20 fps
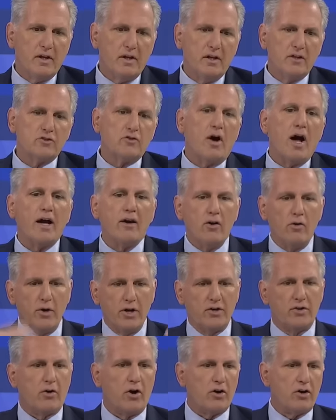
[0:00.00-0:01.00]
So I go
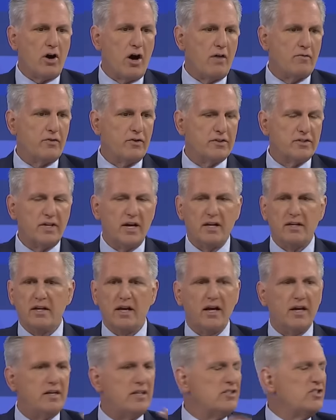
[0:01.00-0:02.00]
into our conference that
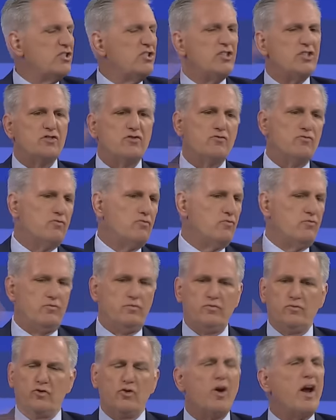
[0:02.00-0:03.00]
day, and it's just
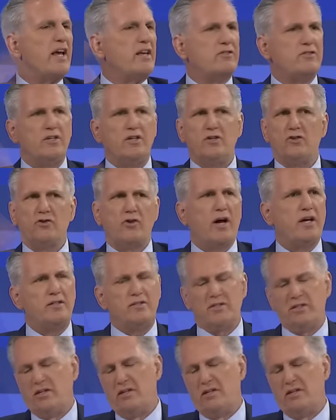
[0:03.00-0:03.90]
crazy, crazy.